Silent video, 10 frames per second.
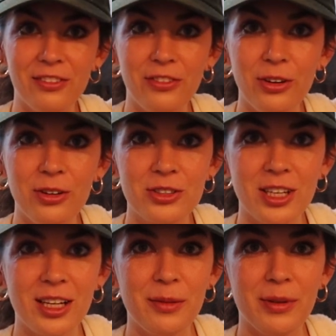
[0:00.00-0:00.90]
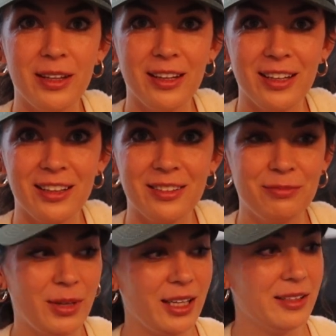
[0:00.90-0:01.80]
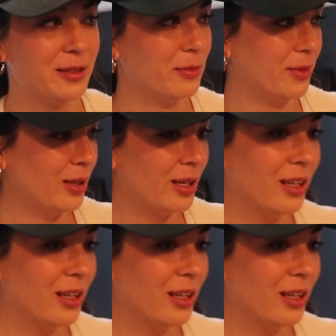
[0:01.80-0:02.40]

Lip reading: Photoshop and like made some